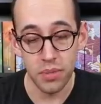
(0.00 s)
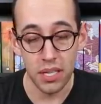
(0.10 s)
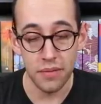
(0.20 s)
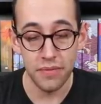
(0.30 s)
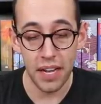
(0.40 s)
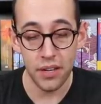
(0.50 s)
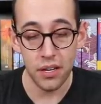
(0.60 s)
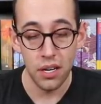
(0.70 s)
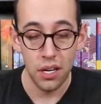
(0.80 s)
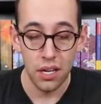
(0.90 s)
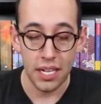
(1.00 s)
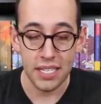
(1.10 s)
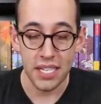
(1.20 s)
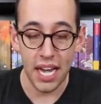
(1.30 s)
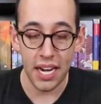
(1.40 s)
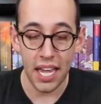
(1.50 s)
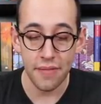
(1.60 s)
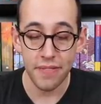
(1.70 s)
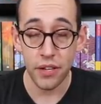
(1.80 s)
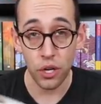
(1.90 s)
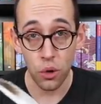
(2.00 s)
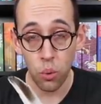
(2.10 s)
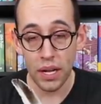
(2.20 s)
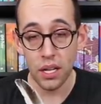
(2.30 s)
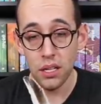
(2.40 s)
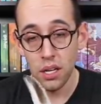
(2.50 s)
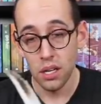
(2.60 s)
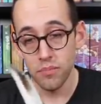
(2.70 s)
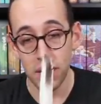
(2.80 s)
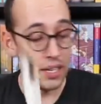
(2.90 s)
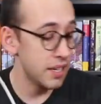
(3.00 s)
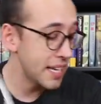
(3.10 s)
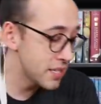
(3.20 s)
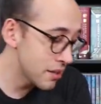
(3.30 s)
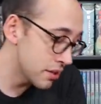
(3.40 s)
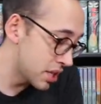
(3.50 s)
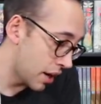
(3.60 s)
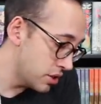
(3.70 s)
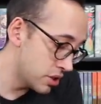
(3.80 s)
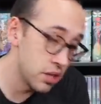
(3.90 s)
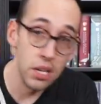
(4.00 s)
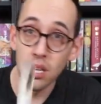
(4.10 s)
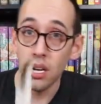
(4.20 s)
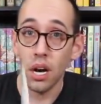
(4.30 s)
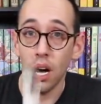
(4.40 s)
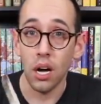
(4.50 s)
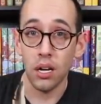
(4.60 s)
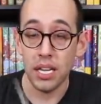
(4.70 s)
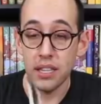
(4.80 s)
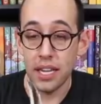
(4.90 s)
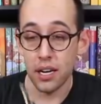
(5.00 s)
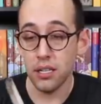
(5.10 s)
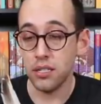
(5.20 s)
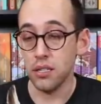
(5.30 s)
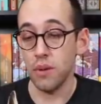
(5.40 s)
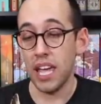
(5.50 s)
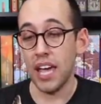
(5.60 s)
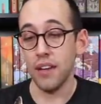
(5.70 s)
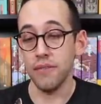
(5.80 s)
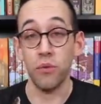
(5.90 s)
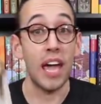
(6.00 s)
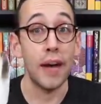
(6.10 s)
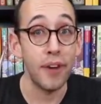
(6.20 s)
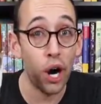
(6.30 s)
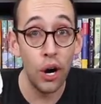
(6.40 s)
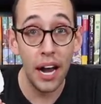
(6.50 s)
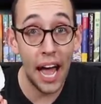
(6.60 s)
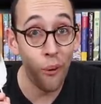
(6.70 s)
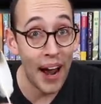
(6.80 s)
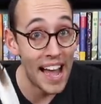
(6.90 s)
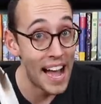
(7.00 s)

but a feather. It's not a feather quill, but nice little touch uh, in there. So we have we have our, our